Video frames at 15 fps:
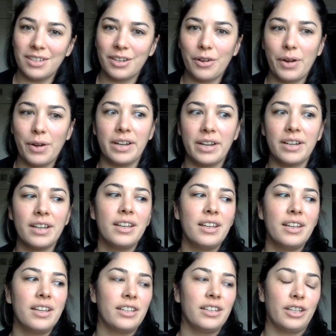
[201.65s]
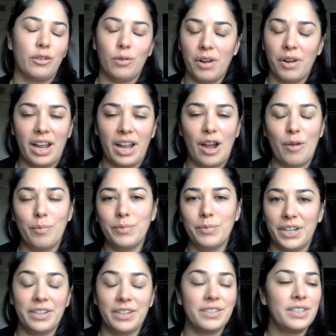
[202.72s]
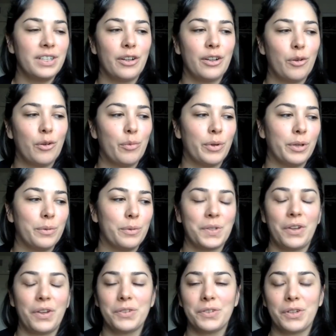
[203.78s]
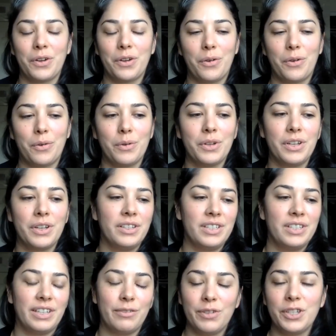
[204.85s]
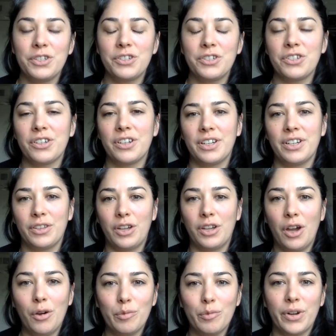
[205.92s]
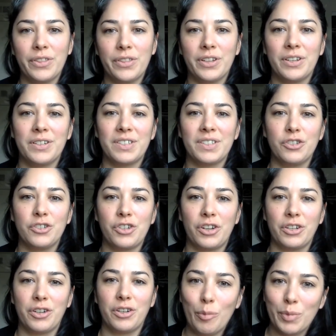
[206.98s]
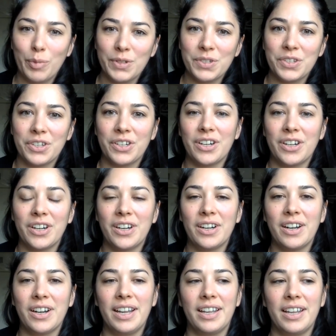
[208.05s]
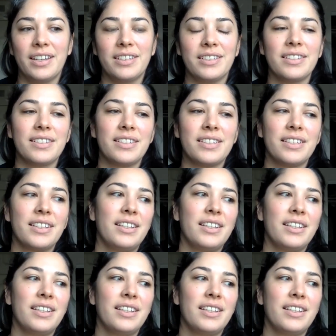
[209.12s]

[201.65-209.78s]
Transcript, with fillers: You know, I like growing up Tarantino, but it was also David Fincher and the Coen brothers and John Carpenter and